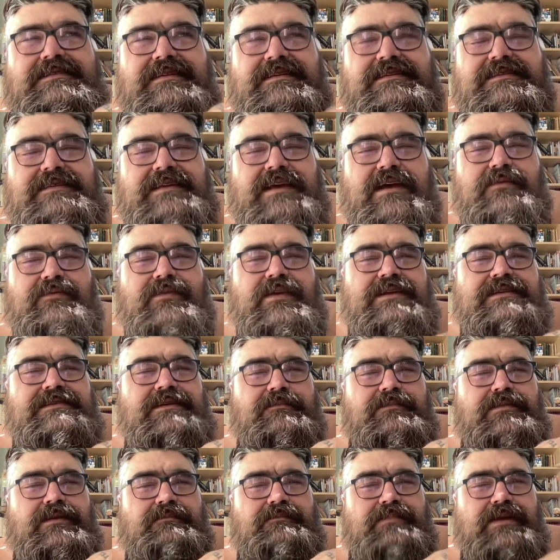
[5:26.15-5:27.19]
it sound like
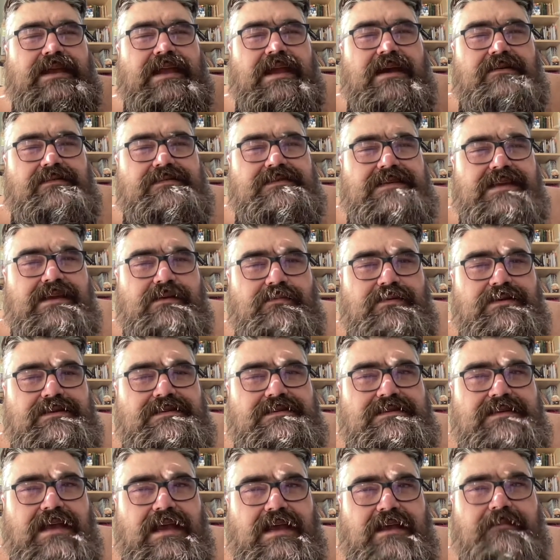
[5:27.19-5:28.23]
something Bukowski would
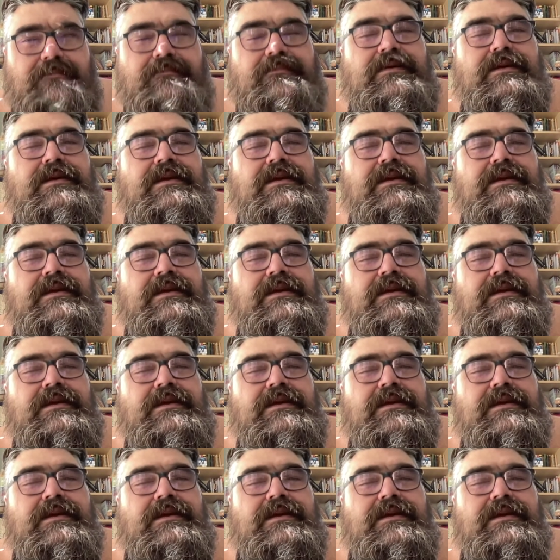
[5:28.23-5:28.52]
say?